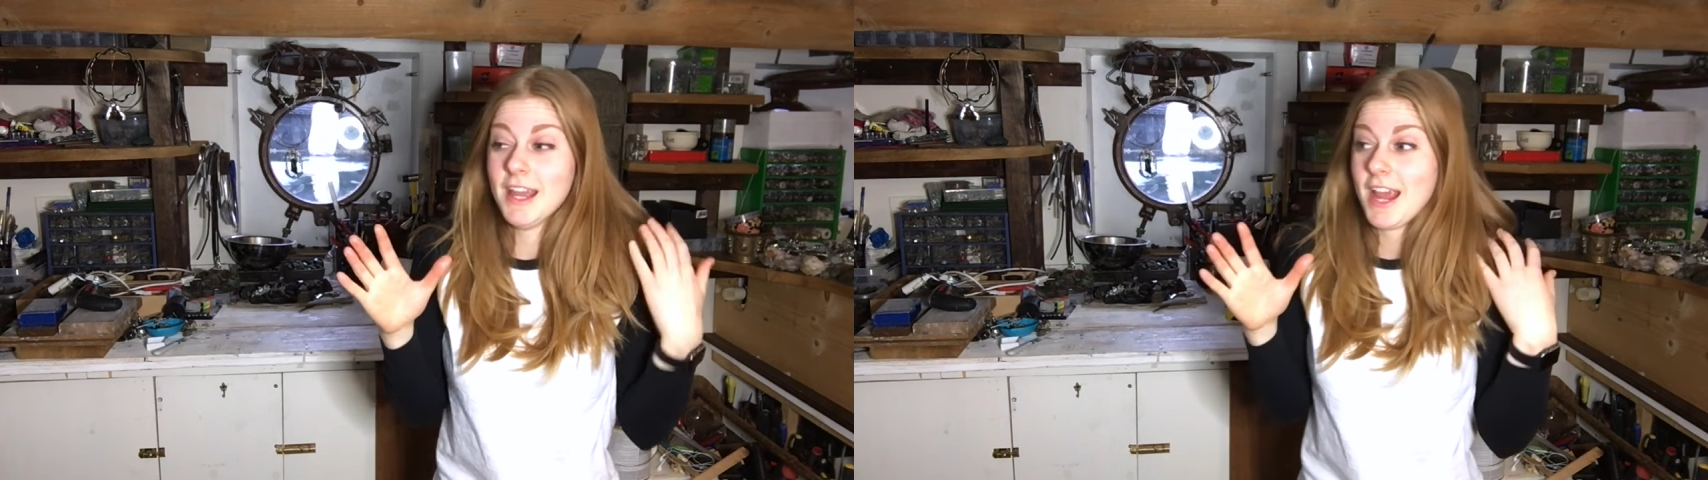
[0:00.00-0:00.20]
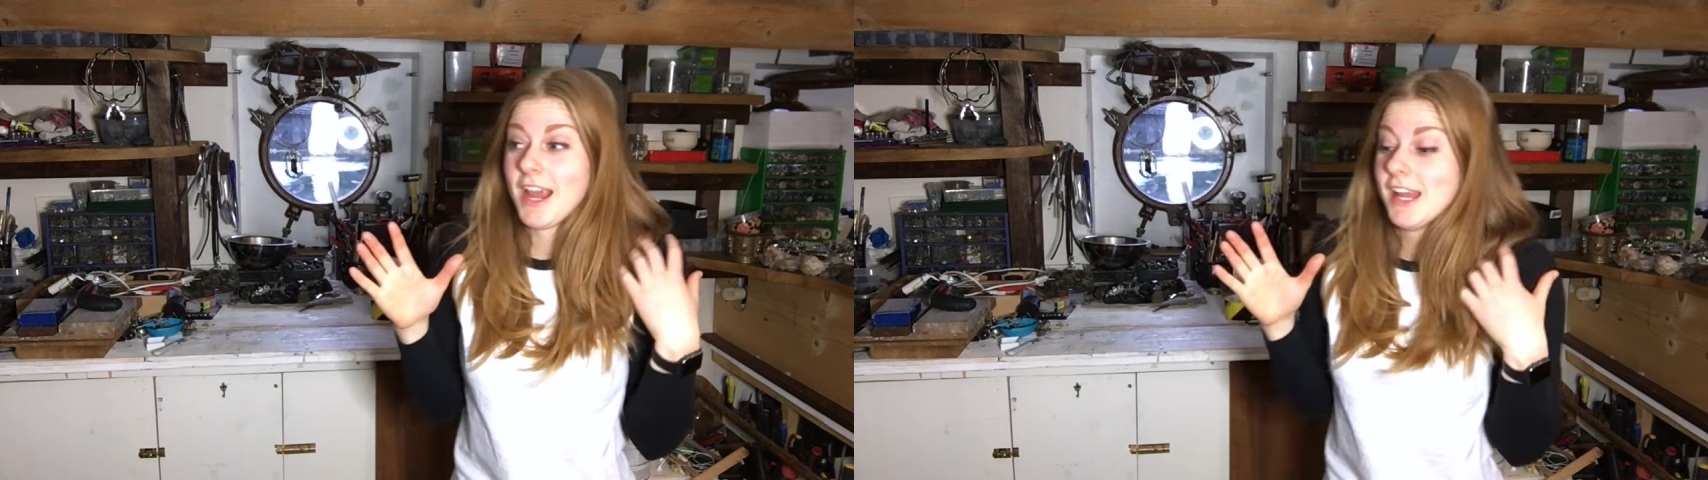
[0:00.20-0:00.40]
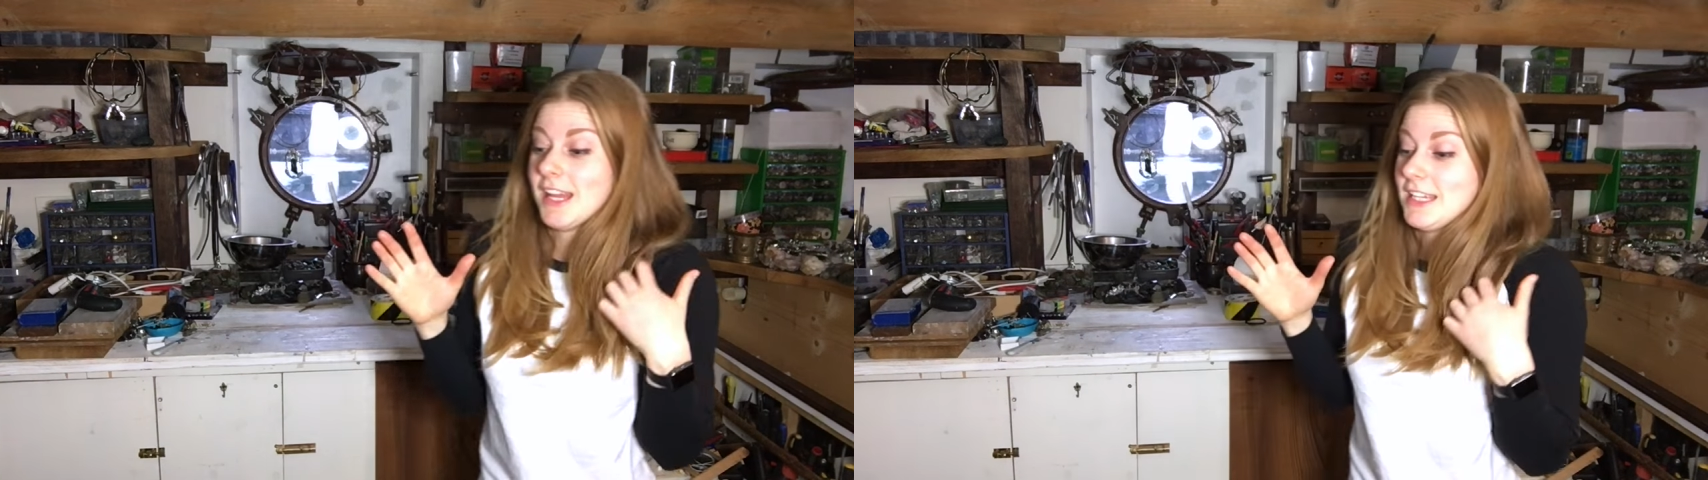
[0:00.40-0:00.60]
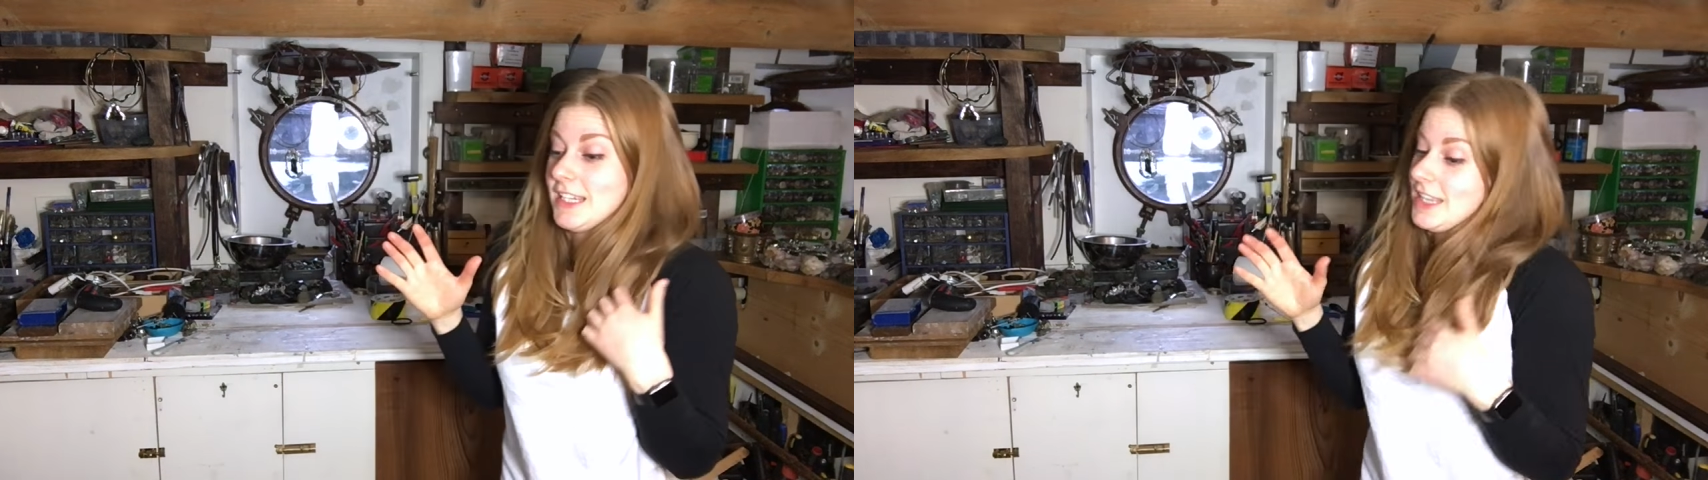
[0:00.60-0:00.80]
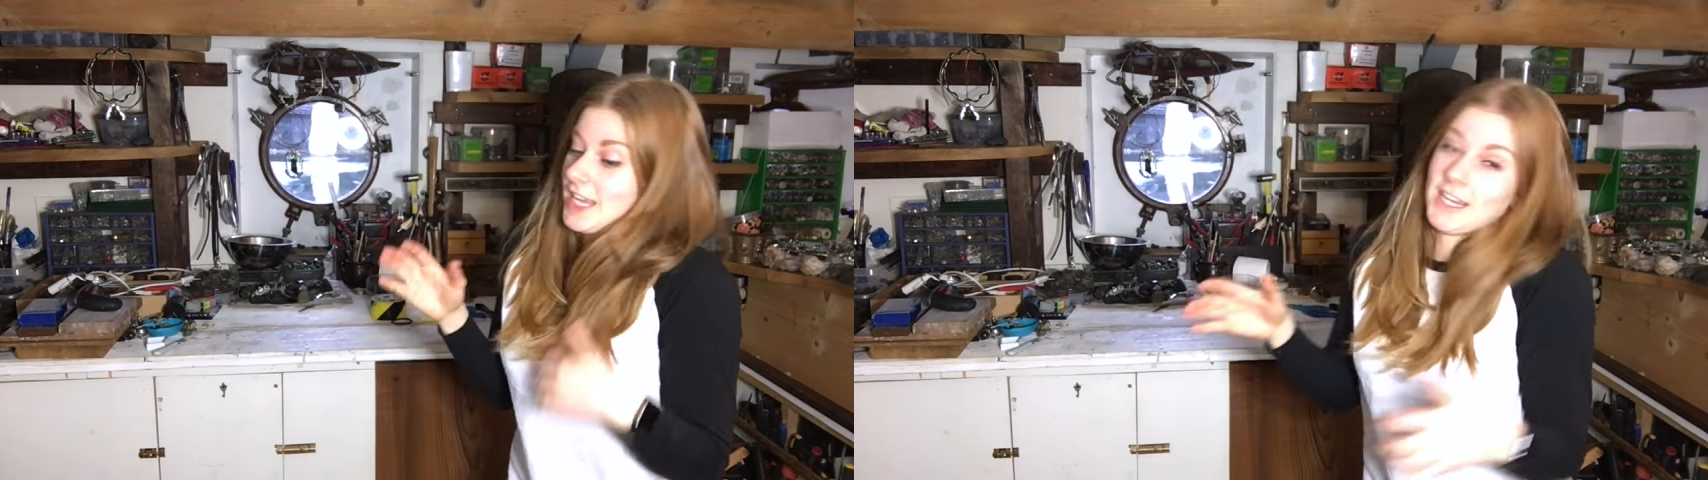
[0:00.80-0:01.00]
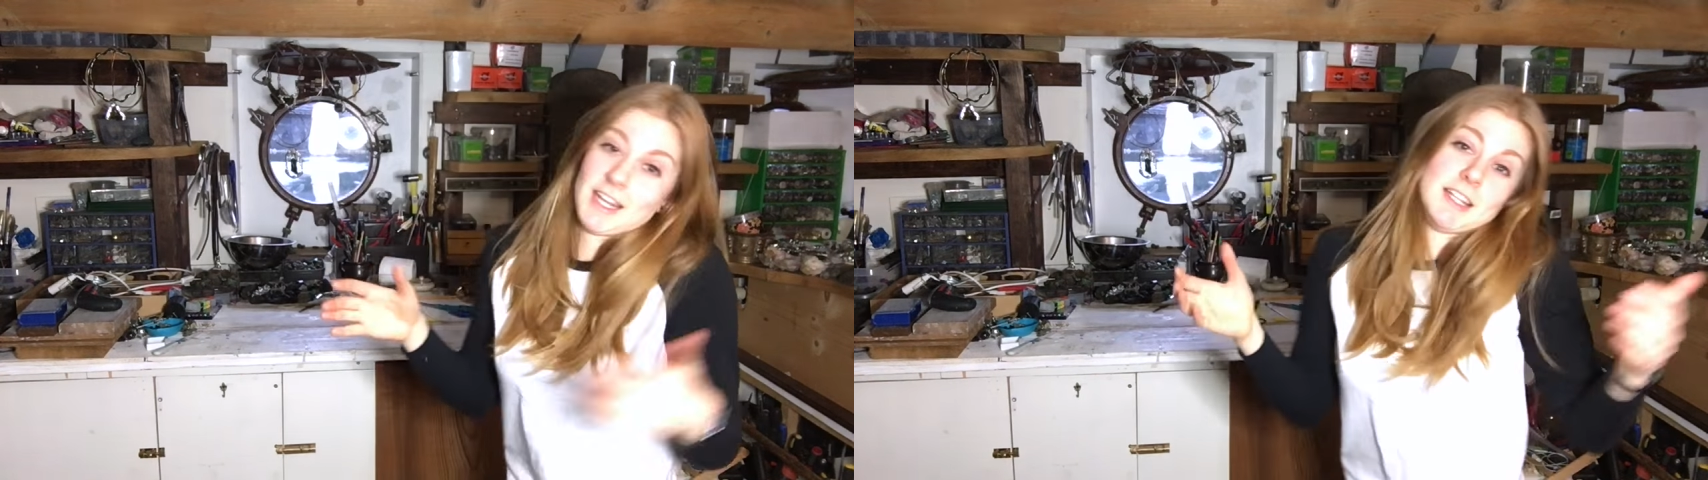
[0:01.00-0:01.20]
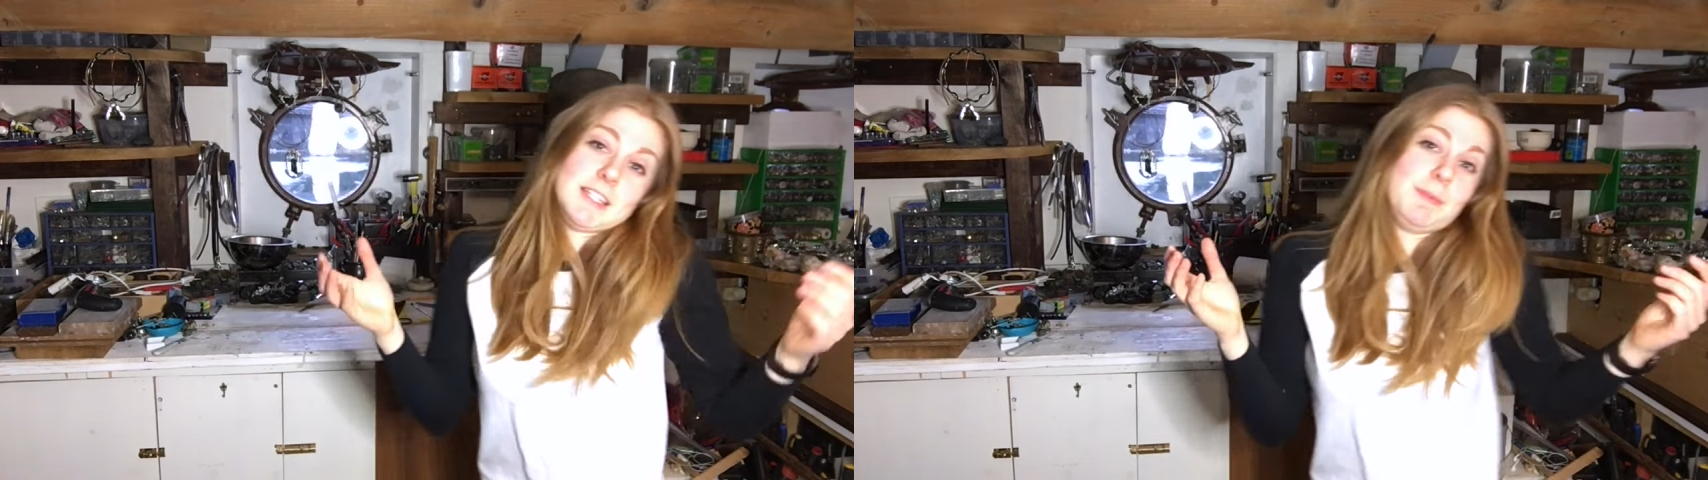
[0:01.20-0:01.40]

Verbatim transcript: And then I got to